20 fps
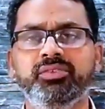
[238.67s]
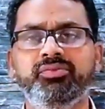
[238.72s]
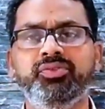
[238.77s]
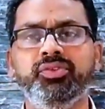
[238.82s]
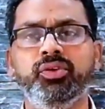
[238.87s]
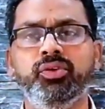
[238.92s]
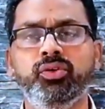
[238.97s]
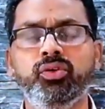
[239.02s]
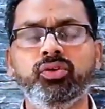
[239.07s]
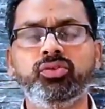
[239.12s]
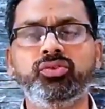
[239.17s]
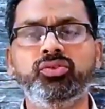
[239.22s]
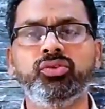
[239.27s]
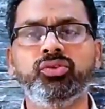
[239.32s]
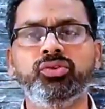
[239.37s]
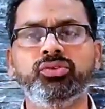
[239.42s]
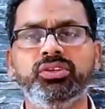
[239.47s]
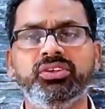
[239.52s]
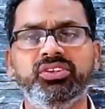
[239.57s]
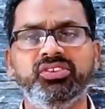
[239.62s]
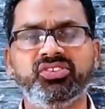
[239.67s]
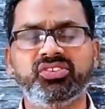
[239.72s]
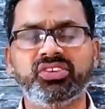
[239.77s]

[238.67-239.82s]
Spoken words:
if you look to the